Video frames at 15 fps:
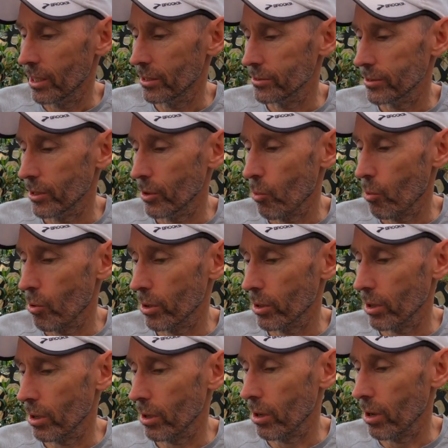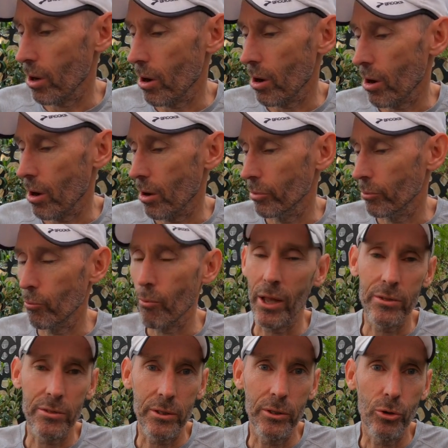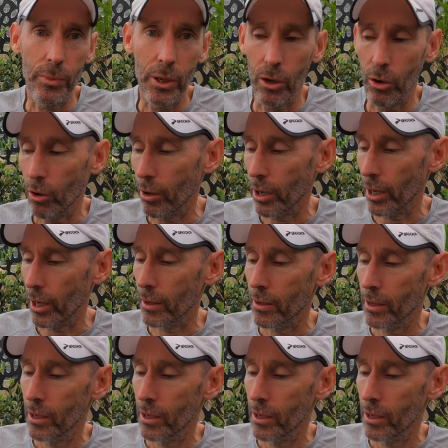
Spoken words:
It's going to work on the runs a little bit longer.